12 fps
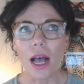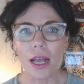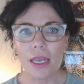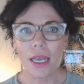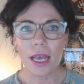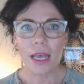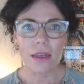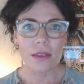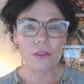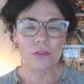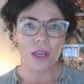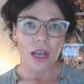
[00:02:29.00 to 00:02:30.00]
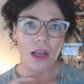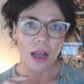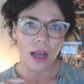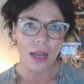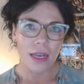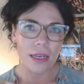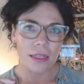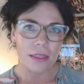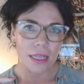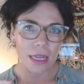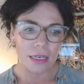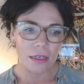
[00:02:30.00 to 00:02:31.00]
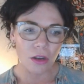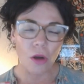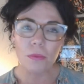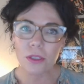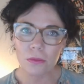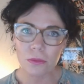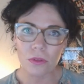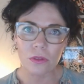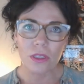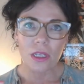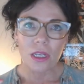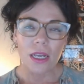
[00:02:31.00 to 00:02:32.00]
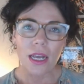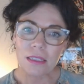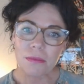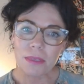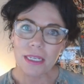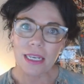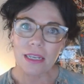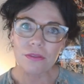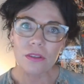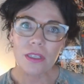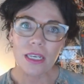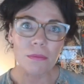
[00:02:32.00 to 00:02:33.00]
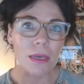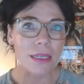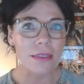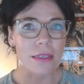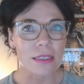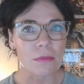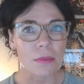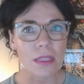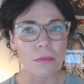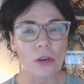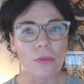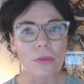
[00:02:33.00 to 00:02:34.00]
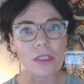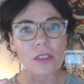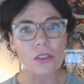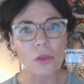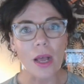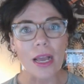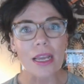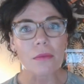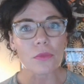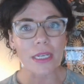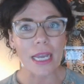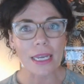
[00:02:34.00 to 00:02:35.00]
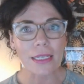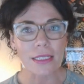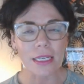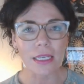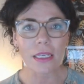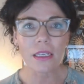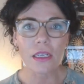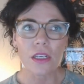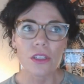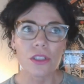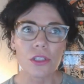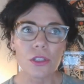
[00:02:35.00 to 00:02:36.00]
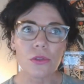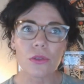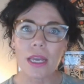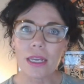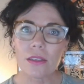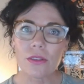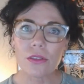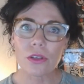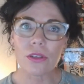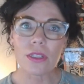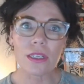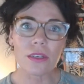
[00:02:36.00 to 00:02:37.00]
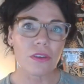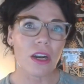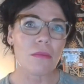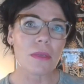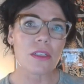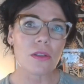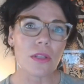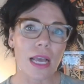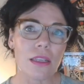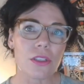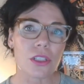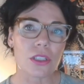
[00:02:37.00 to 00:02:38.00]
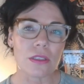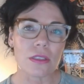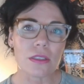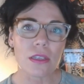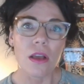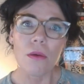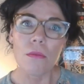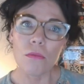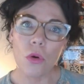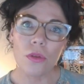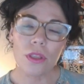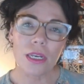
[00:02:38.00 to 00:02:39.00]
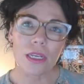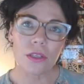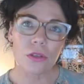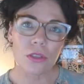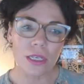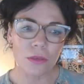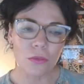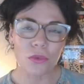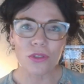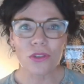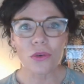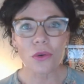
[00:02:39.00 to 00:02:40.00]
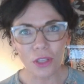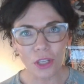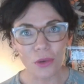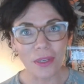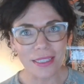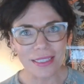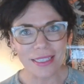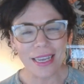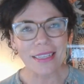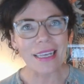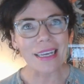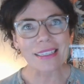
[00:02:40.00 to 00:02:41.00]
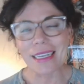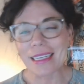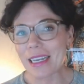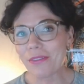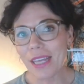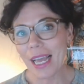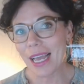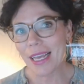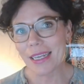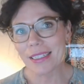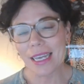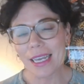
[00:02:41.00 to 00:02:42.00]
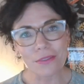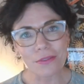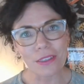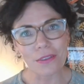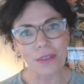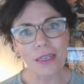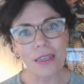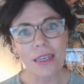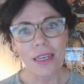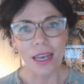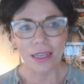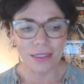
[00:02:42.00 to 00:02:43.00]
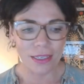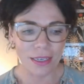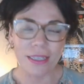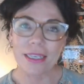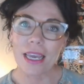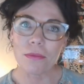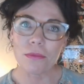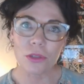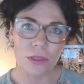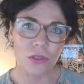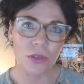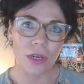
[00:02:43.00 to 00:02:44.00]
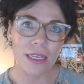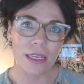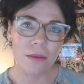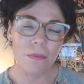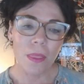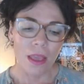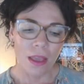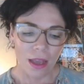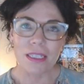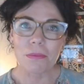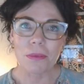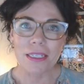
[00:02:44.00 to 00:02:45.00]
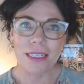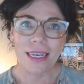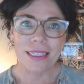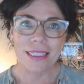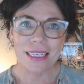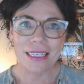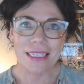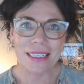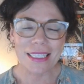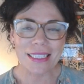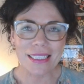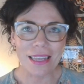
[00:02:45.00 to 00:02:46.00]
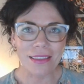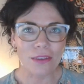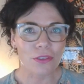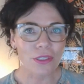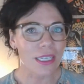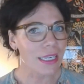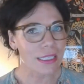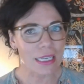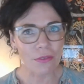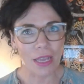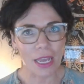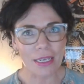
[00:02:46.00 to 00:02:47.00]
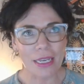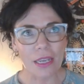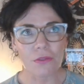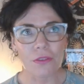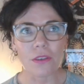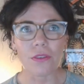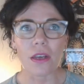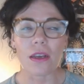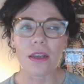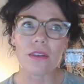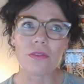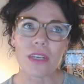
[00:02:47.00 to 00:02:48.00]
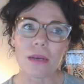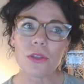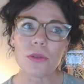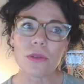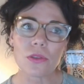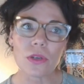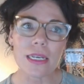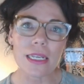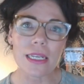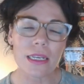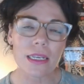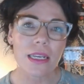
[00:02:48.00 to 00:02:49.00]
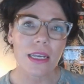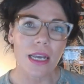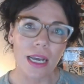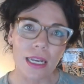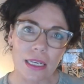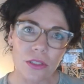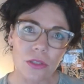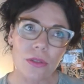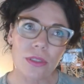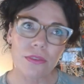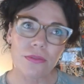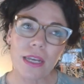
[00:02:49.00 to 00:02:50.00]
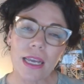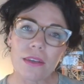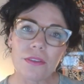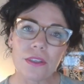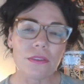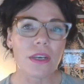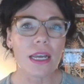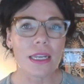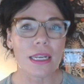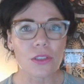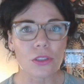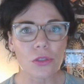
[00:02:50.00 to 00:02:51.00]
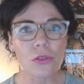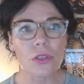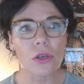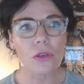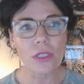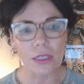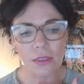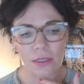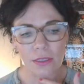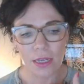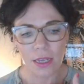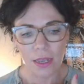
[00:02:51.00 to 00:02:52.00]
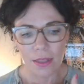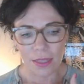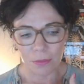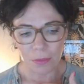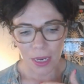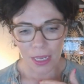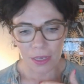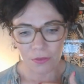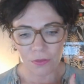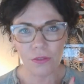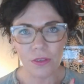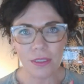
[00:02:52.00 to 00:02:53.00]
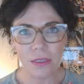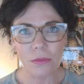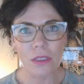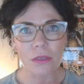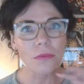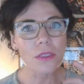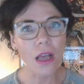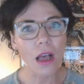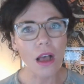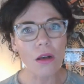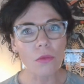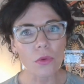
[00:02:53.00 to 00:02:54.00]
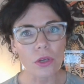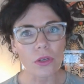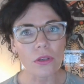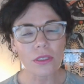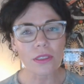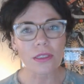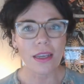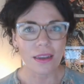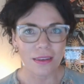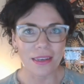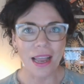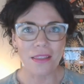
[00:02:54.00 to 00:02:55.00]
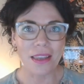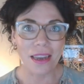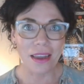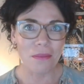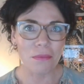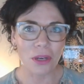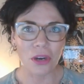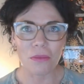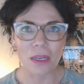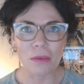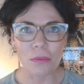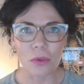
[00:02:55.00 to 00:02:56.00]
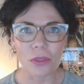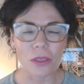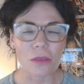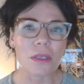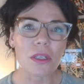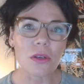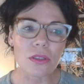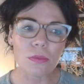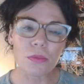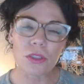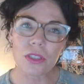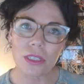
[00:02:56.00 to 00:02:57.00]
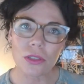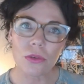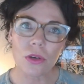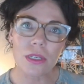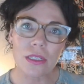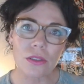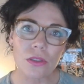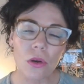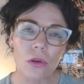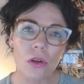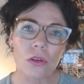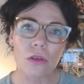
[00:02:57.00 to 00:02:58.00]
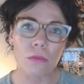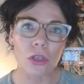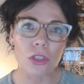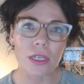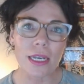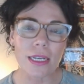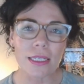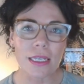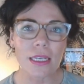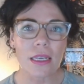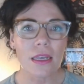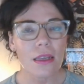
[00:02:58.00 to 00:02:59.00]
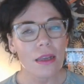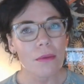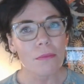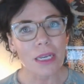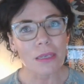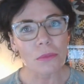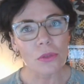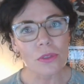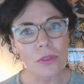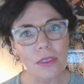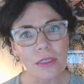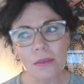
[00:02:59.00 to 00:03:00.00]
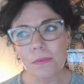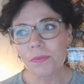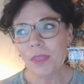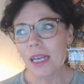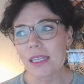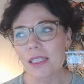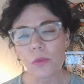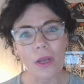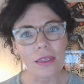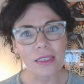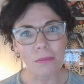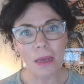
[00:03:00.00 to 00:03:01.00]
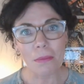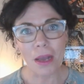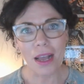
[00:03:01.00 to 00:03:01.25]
I have a higher than optimal histamine level in my system at the moment. So I am reacting to external environmental allergens more than I usually would, although in saying that, I never had hay fever until I came to Australia. I spent 18 years in South Africa and never had hay fever. And I've come to Australia and I do suffer hay fever, and I do notice that my hay fever symptoms are worse now that I am perimenopausal, because progesterone is no longer modulating my immune system as well as my